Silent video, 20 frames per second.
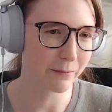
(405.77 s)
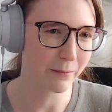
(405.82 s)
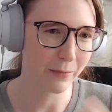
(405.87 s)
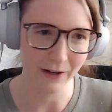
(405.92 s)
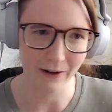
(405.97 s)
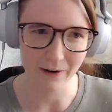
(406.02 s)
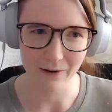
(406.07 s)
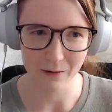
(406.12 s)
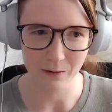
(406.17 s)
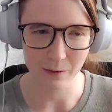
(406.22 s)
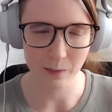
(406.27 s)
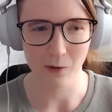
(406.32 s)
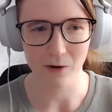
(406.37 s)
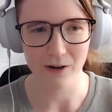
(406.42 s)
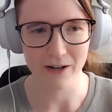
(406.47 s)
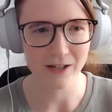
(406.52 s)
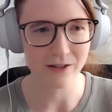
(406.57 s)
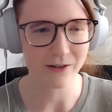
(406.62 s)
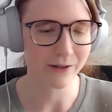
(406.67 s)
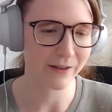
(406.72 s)
put out a
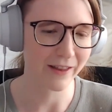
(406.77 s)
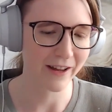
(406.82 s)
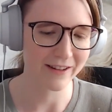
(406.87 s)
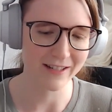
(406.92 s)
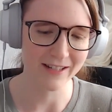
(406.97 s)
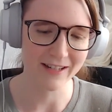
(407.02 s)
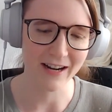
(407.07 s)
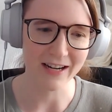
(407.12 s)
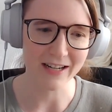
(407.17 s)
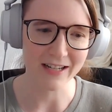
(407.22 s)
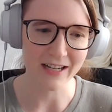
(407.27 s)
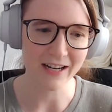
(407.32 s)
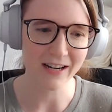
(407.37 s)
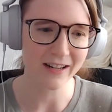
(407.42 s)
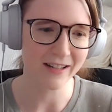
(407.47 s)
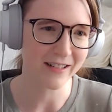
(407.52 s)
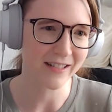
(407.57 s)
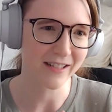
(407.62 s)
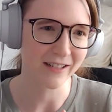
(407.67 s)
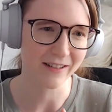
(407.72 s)
report in
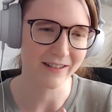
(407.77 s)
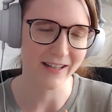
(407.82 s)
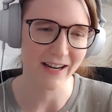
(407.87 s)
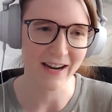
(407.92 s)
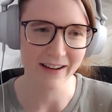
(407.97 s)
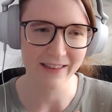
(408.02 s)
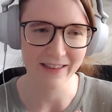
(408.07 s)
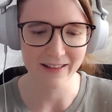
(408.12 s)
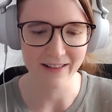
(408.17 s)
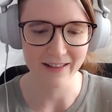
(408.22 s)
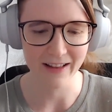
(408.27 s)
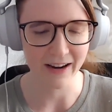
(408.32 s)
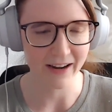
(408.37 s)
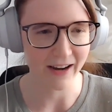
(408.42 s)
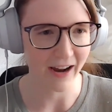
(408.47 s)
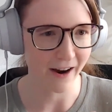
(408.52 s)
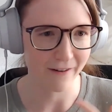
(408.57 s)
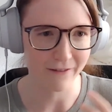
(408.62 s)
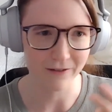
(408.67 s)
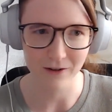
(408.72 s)
2019 still saying that like
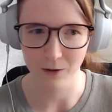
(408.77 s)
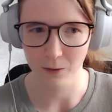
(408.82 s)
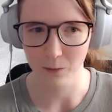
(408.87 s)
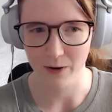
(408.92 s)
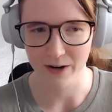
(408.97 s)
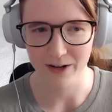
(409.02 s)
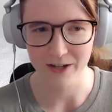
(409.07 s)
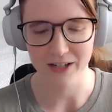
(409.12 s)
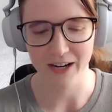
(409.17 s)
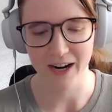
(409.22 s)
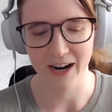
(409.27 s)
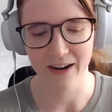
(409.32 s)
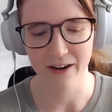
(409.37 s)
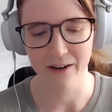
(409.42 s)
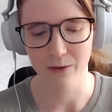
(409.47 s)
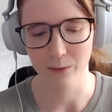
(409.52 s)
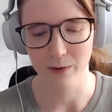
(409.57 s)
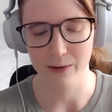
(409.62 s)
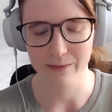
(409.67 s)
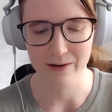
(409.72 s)
after one
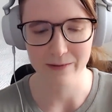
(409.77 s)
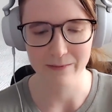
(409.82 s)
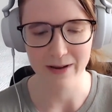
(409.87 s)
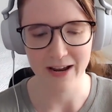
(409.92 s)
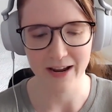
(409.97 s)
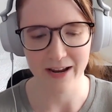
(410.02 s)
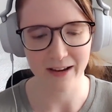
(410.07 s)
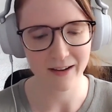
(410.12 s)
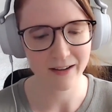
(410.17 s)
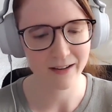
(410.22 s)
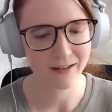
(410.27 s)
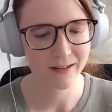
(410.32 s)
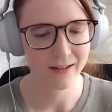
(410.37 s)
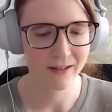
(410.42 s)
child, women make